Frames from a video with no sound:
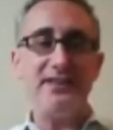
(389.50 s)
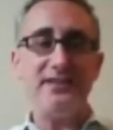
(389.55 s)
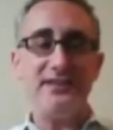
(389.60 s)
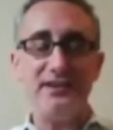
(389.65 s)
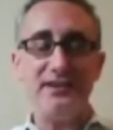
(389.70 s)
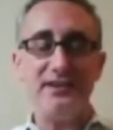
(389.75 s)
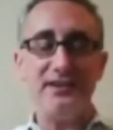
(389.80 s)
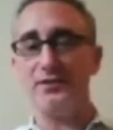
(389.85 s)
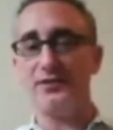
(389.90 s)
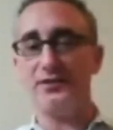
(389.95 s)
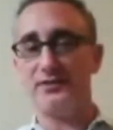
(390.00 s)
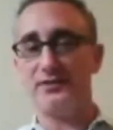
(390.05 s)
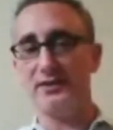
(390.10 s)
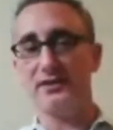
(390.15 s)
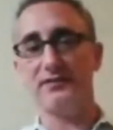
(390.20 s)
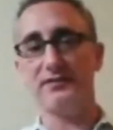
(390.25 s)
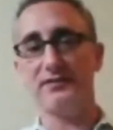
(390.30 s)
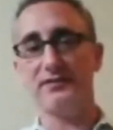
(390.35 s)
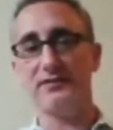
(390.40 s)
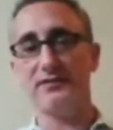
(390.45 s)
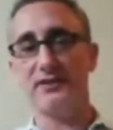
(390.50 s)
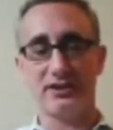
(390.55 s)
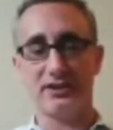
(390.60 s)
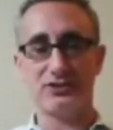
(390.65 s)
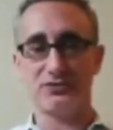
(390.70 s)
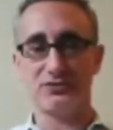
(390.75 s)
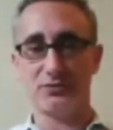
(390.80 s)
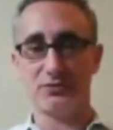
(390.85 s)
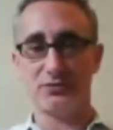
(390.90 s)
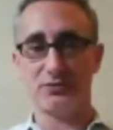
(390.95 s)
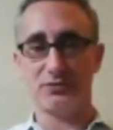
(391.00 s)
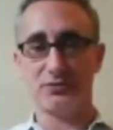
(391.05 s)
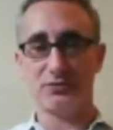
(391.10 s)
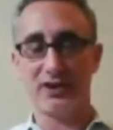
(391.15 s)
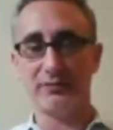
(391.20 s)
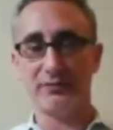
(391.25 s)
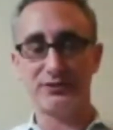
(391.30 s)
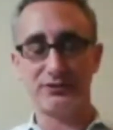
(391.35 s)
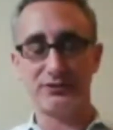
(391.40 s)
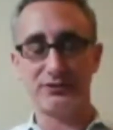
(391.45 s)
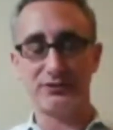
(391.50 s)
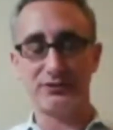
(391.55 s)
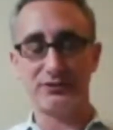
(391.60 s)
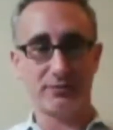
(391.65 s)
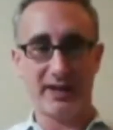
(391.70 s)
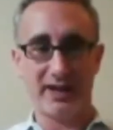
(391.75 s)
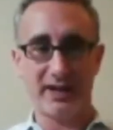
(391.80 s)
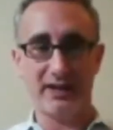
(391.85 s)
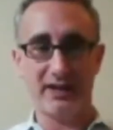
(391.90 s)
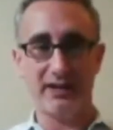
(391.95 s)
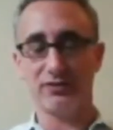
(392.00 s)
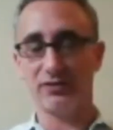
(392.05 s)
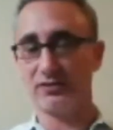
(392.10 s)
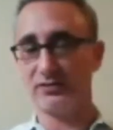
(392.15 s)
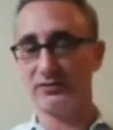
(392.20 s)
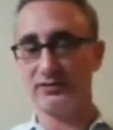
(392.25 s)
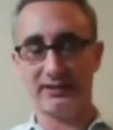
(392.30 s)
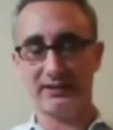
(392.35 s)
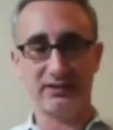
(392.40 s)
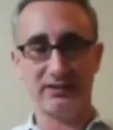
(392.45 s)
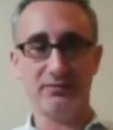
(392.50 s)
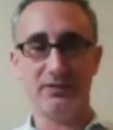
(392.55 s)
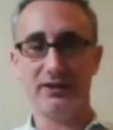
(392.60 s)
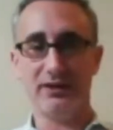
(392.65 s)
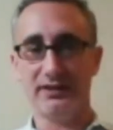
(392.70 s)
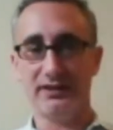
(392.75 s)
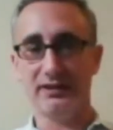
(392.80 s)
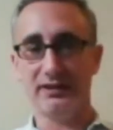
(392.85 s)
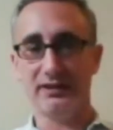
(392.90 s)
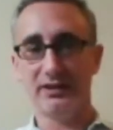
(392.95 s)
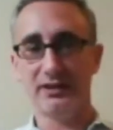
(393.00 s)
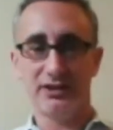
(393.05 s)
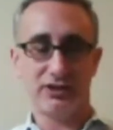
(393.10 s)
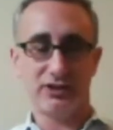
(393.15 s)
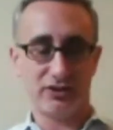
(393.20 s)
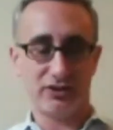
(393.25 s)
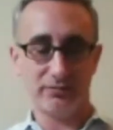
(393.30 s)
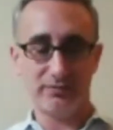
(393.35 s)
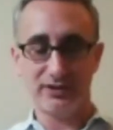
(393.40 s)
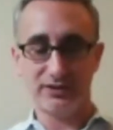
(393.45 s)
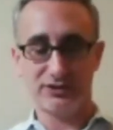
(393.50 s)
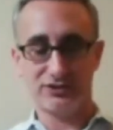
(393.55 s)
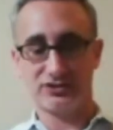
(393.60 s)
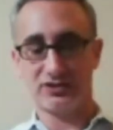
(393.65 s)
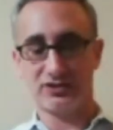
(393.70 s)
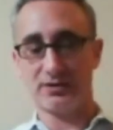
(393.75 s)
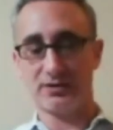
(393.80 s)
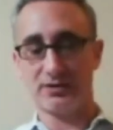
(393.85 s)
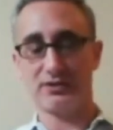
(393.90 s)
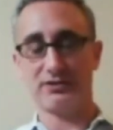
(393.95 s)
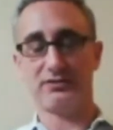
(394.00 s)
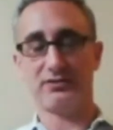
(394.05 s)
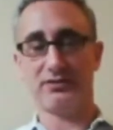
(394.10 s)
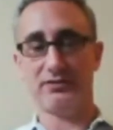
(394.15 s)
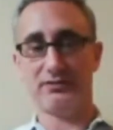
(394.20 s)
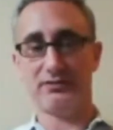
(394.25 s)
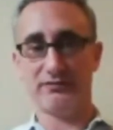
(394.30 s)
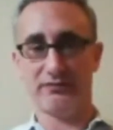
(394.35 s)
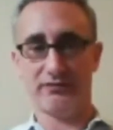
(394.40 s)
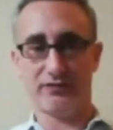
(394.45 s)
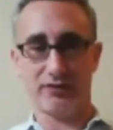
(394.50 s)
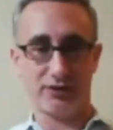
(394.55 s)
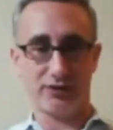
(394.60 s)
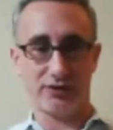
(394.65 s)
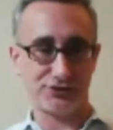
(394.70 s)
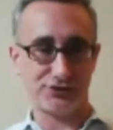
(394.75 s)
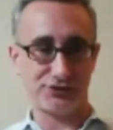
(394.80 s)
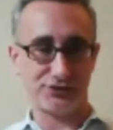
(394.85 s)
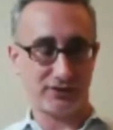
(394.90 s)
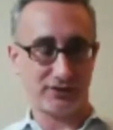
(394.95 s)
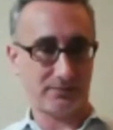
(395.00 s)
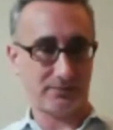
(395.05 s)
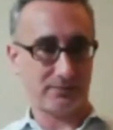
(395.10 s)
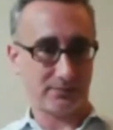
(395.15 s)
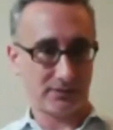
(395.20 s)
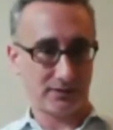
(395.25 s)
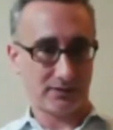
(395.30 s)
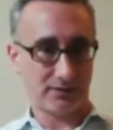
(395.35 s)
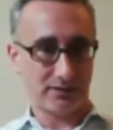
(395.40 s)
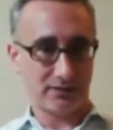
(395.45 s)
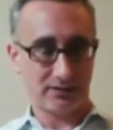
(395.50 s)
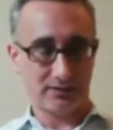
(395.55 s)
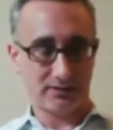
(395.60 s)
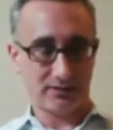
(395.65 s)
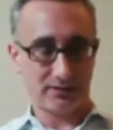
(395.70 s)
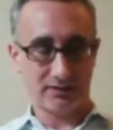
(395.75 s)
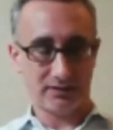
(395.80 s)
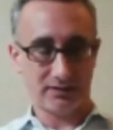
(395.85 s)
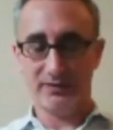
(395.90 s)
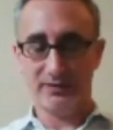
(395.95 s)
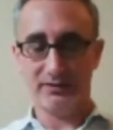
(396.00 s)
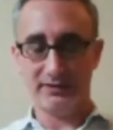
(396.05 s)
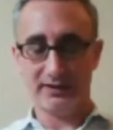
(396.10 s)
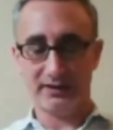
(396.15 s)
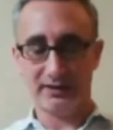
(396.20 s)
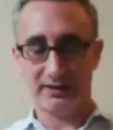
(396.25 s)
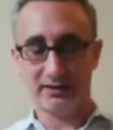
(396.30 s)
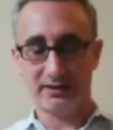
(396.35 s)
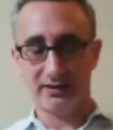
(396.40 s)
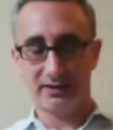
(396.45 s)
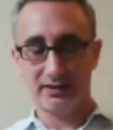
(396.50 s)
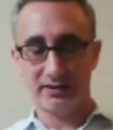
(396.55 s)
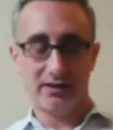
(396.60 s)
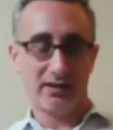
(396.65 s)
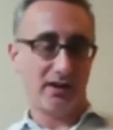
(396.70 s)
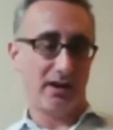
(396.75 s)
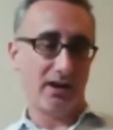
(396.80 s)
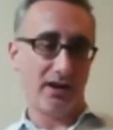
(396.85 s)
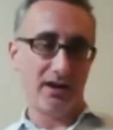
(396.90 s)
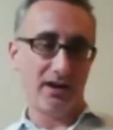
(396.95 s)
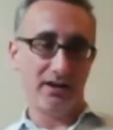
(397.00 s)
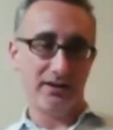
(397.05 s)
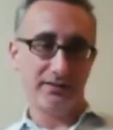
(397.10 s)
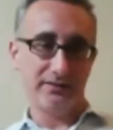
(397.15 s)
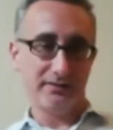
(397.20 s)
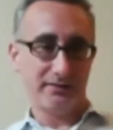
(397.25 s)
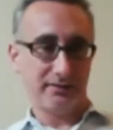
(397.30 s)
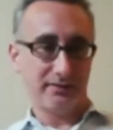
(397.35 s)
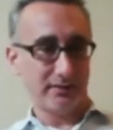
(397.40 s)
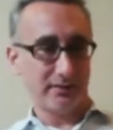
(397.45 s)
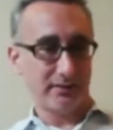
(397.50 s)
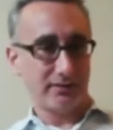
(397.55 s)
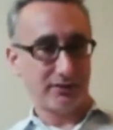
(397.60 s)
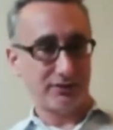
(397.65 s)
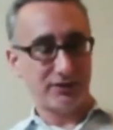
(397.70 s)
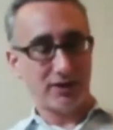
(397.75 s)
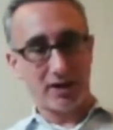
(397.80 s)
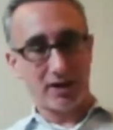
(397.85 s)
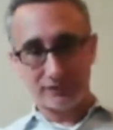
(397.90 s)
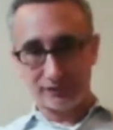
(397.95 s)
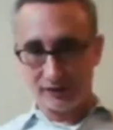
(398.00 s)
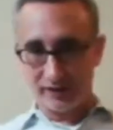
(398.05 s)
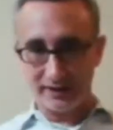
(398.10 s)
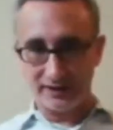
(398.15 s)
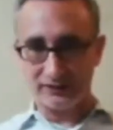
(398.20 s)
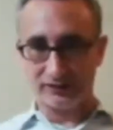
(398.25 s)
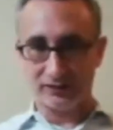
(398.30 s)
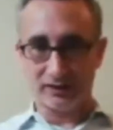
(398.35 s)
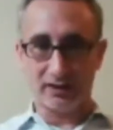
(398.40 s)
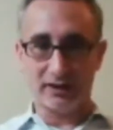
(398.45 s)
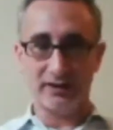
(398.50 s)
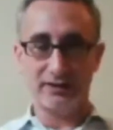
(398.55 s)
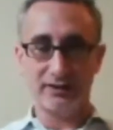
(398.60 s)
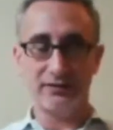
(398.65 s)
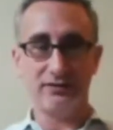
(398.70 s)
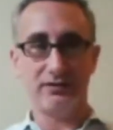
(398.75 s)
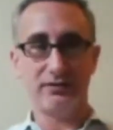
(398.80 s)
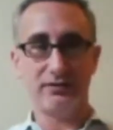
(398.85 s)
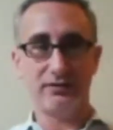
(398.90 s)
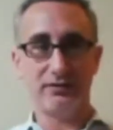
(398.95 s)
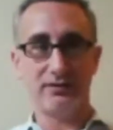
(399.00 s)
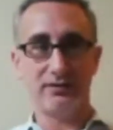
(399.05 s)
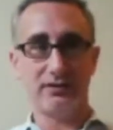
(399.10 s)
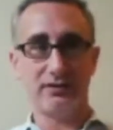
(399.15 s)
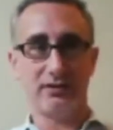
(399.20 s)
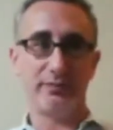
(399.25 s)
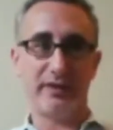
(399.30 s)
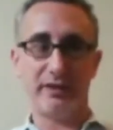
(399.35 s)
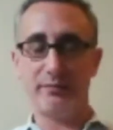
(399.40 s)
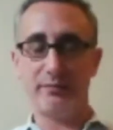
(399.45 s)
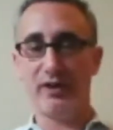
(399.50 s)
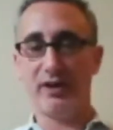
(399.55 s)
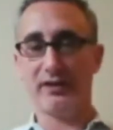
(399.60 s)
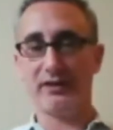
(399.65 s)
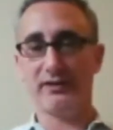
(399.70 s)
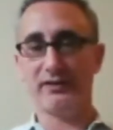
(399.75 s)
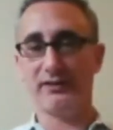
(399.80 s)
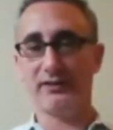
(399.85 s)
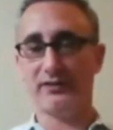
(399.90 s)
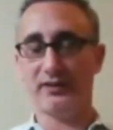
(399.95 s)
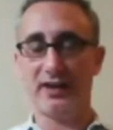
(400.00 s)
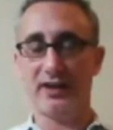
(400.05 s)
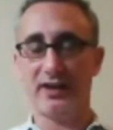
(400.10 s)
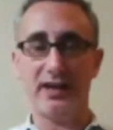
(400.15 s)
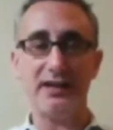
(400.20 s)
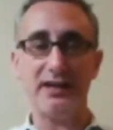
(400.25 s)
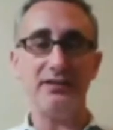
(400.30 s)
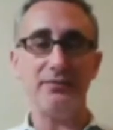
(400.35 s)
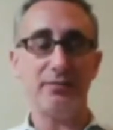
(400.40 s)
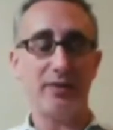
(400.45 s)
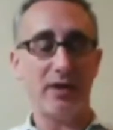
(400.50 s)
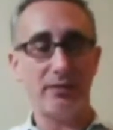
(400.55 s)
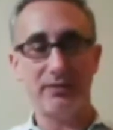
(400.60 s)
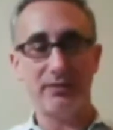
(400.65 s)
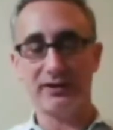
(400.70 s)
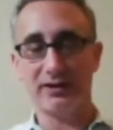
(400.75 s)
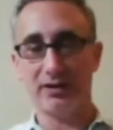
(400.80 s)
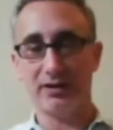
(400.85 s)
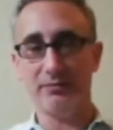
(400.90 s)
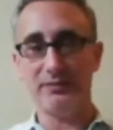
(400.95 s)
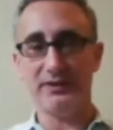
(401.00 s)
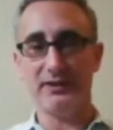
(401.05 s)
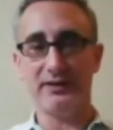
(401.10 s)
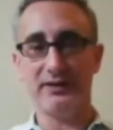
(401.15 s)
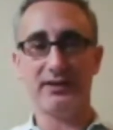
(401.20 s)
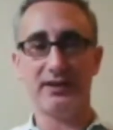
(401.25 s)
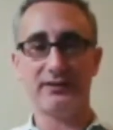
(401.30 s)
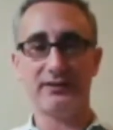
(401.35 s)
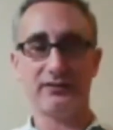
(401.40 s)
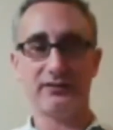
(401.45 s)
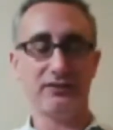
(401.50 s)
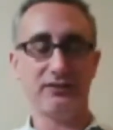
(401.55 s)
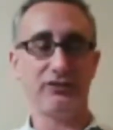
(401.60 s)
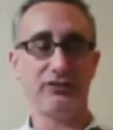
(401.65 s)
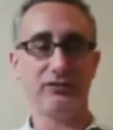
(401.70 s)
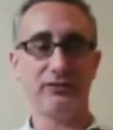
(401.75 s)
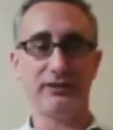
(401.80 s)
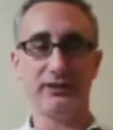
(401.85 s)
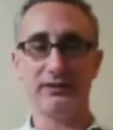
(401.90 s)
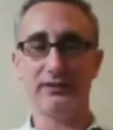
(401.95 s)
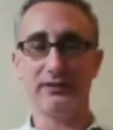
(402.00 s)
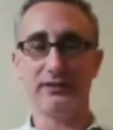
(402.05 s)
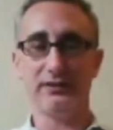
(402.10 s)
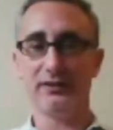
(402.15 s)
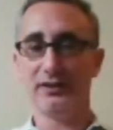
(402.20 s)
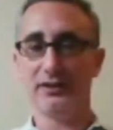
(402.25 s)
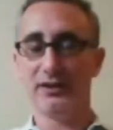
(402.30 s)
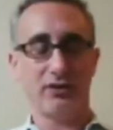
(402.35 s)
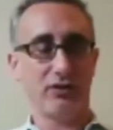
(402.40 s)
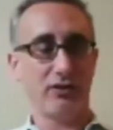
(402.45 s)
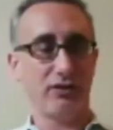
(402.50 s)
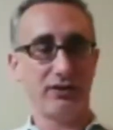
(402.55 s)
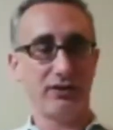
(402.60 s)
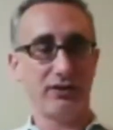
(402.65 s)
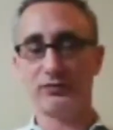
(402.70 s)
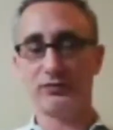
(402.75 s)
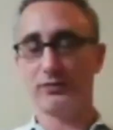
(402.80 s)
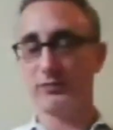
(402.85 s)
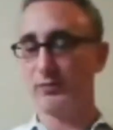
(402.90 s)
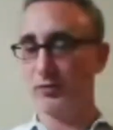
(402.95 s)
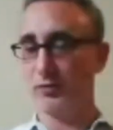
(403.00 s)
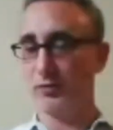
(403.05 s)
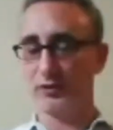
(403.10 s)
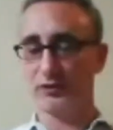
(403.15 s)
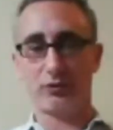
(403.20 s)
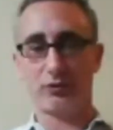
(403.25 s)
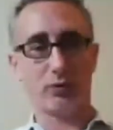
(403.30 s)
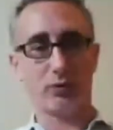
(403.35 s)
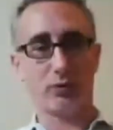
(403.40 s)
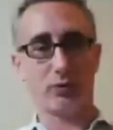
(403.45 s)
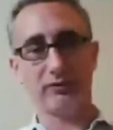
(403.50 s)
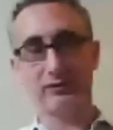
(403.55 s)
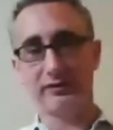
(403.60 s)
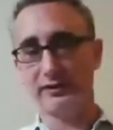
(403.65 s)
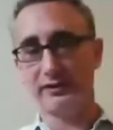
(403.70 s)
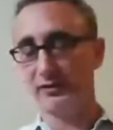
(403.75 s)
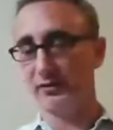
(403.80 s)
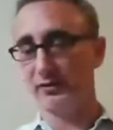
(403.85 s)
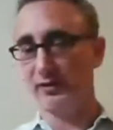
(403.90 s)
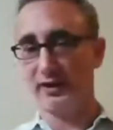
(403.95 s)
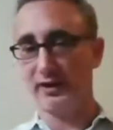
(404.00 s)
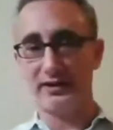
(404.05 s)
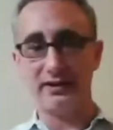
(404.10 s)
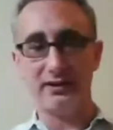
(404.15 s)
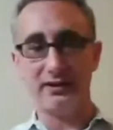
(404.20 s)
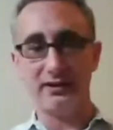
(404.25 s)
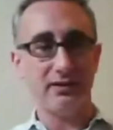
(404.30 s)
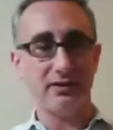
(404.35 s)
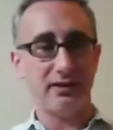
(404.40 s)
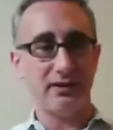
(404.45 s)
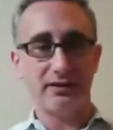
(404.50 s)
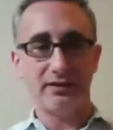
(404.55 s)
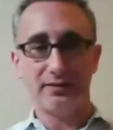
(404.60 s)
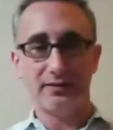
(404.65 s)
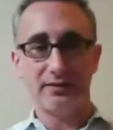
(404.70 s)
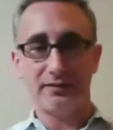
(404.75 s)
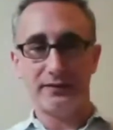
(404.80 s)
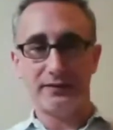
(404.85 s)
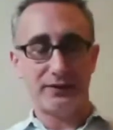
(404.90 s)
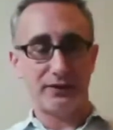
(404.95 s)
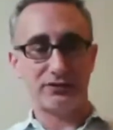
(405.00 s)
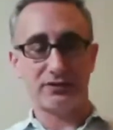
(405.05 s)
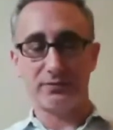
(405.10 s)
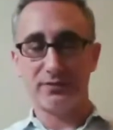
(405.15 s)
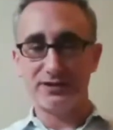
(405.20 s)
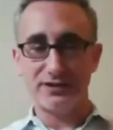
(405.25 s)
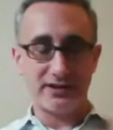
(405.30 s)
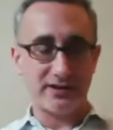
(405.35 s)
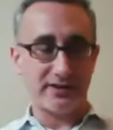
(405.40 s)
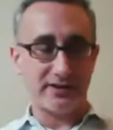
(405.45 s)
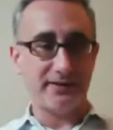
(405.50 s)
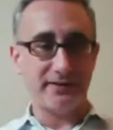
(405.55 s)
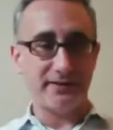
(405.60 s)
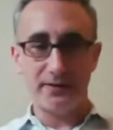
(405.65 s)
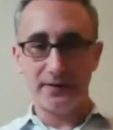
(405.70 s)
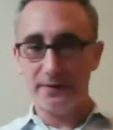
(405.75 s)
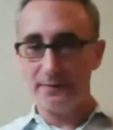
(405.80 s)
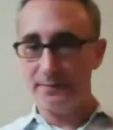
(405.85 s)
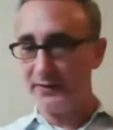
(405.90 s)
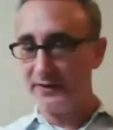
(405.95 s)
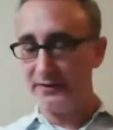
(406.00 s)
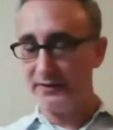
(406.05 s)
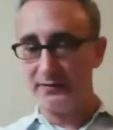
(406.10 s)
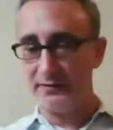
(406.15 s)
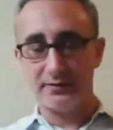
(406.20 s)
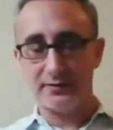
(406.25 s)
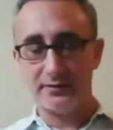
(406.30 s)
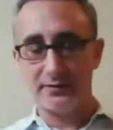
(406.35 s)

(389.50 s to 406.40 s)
anything you could think of that touches where the government's either paying or collecting money could be the subject of false claim liability. On the Dodd-Frank side, another big bucket is any public company that's issuing earnings reports quarterly, or if there's a material